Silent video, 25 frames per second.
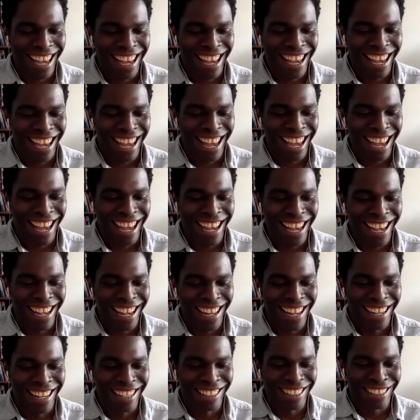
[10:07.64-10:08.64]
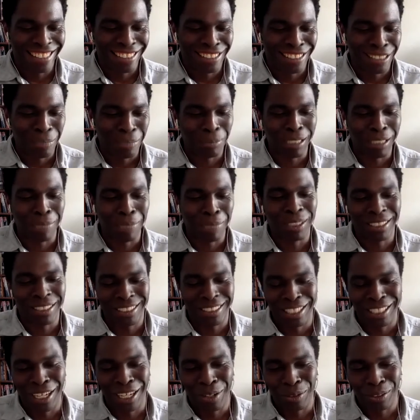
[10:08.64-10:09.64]
and sometimes it's,
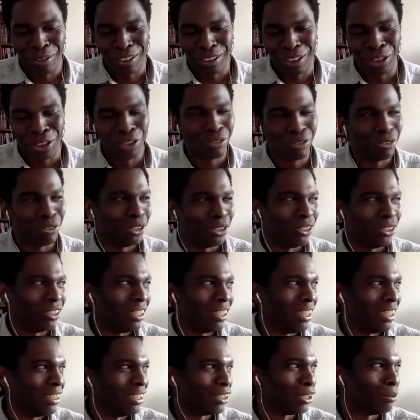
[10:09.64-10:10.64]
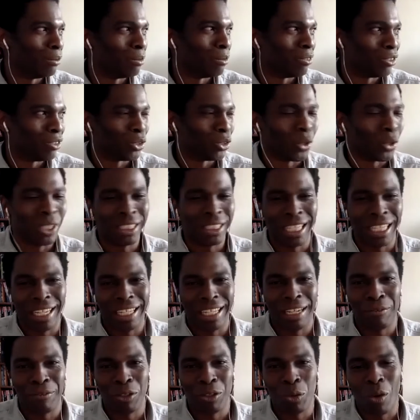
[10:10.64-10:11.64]
you know, it's useful in terms of
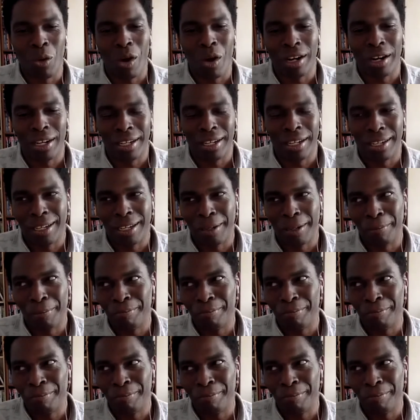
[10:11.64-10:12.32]
storytelling if you want to